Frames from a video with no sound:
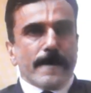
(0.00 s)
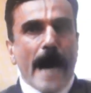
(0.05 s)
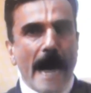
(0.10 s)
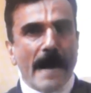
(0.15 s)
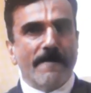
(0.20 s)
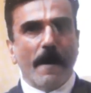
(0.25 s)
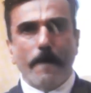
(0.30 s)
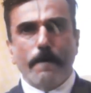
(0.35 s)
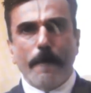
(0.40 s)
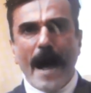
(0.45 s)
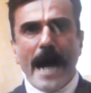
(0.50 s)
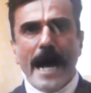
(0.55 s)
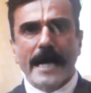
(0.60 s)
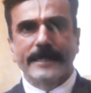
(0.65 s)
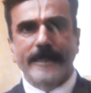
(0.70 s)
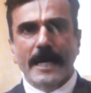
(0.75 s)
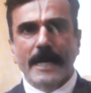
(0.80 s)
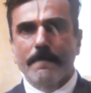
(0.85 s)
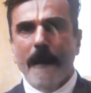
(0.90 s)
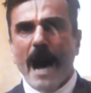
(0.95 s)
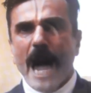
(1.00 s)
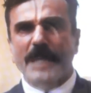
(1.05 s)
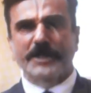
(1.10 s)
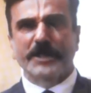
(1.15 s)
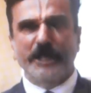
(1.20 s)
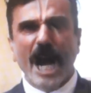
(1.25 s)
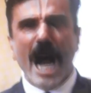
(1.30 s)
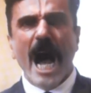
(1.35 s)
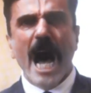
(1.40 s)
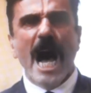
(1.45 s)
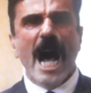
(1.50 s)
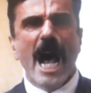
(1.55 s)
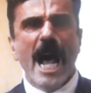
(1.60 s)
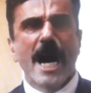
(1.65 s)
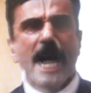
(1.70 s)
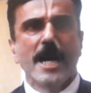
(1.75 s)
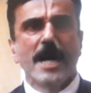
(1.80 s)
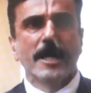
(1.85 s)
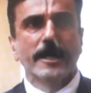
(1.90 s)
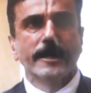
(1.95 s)
I've abandoned my
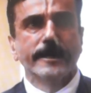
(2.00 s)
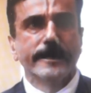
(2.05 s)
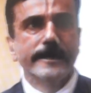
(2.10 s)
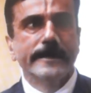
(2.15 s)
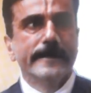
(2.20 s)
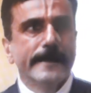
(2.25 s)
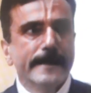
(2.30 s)
child!